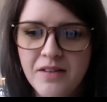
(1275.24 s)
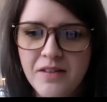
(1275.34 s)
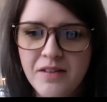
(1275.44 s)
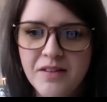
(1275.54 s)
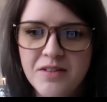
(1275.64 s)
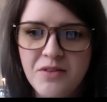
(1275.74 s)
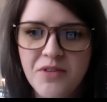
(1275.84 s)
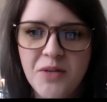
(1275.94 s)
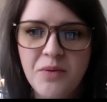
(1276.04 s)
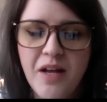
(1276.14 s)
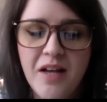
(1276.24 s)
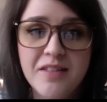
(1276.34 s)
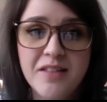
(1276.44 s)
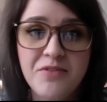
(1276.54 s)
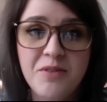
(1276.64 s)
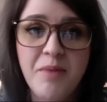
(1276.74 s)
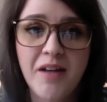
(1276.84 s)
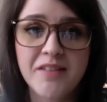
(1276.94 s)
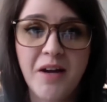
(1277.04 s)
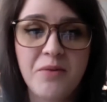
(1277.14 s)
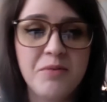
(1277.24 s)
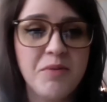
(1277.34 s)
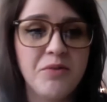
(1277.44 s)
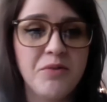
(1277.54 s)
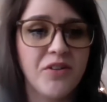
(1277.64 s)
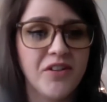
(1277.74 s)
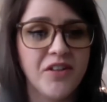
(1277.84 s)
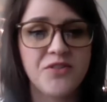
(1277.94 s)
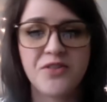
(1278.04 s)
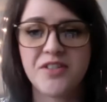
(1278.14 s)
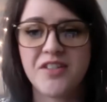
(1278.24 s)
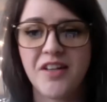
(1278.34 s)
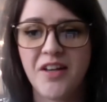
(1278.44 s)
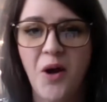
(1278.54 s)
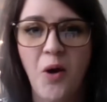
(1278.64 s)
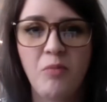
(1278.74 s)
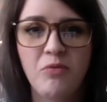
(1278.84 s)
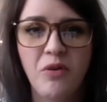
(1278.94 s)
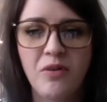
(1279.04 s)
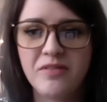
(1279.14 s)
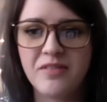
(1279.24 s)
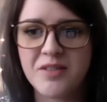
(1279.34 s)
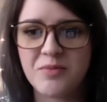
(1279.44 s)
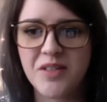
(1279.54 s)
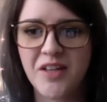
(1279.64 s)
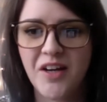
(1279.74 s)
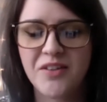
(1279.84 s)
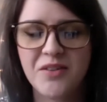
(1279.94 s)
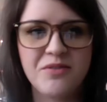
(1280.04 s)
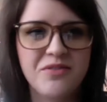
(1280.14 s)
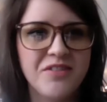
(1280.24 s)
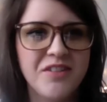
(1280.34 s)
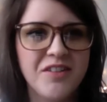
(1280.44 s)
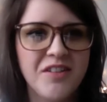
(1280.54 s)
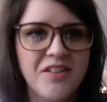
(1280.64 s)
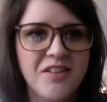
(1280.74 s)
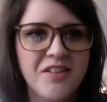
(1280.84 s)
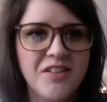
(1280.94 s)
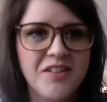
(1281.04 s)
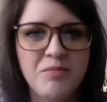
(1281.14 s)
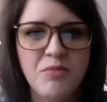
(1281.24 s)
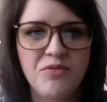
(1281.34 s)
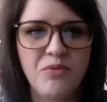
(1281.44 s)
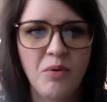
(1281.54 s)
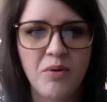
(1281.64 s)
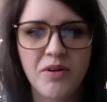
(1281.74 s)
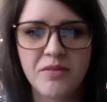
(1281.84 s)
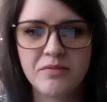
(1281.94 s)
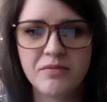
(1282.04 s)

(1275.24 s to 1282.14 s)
And so if anyone has any feedback, that would be really interesting and helpful as we kind of move forward.